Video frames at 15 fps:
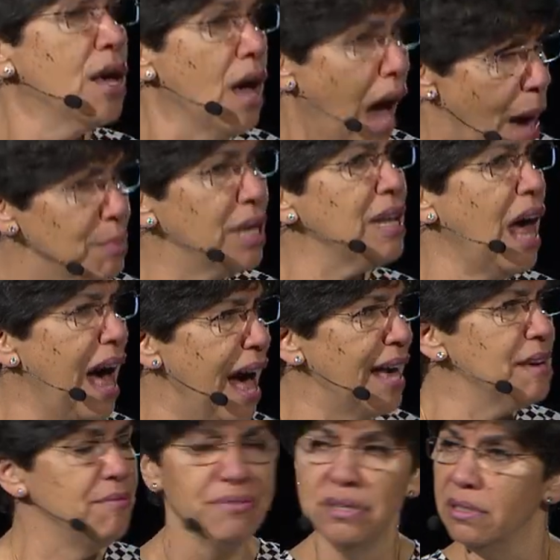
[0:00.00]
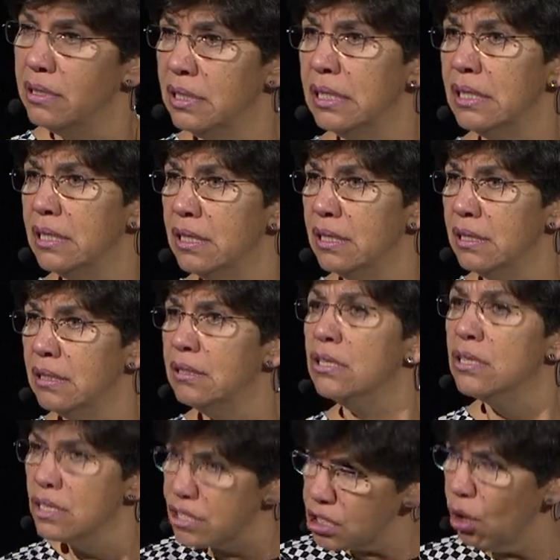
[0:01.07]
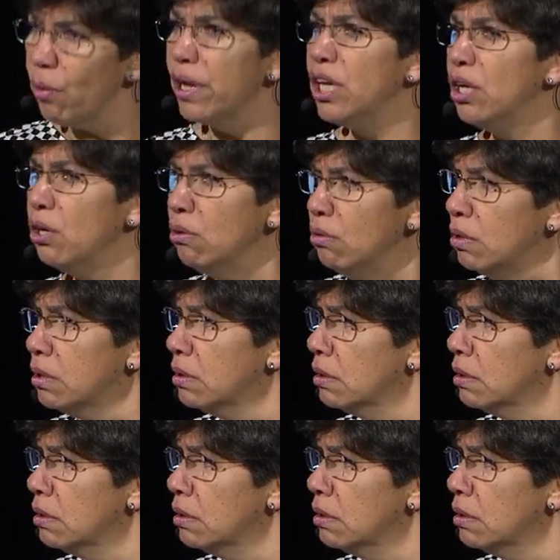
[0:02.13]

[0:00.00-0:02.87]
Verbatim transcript: I'm alive. So are you.